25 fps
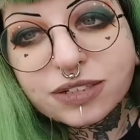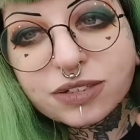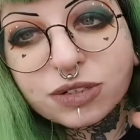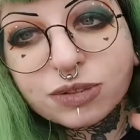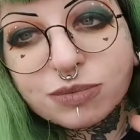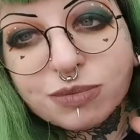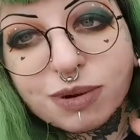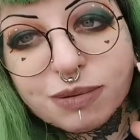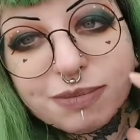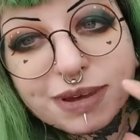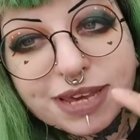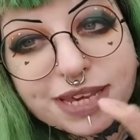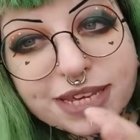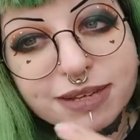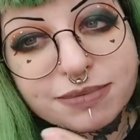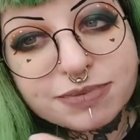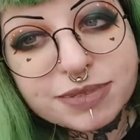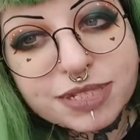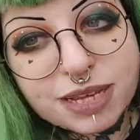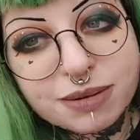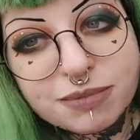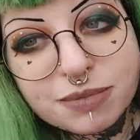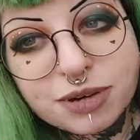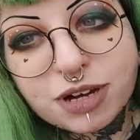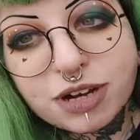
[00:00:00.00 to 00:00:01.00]
All my
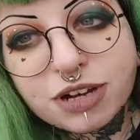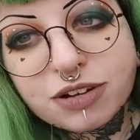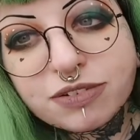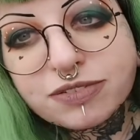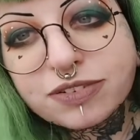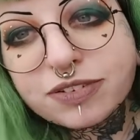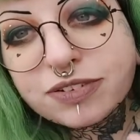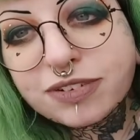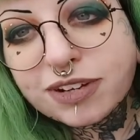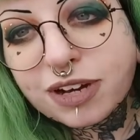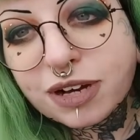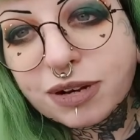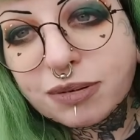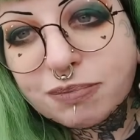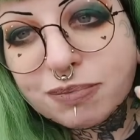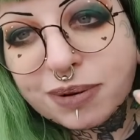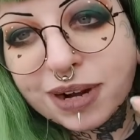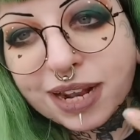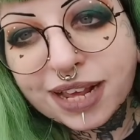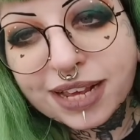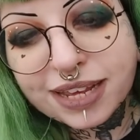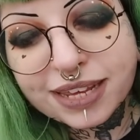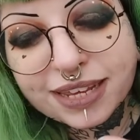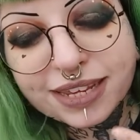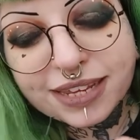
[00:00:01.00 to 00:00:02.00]
makeup's come off, got
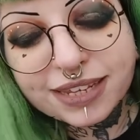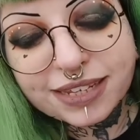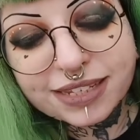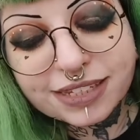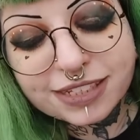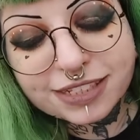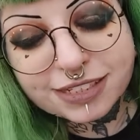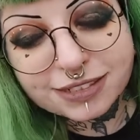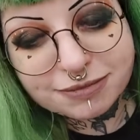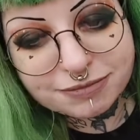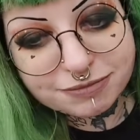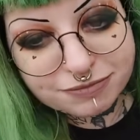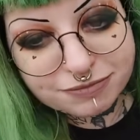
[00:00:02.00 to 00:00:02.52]
black ink.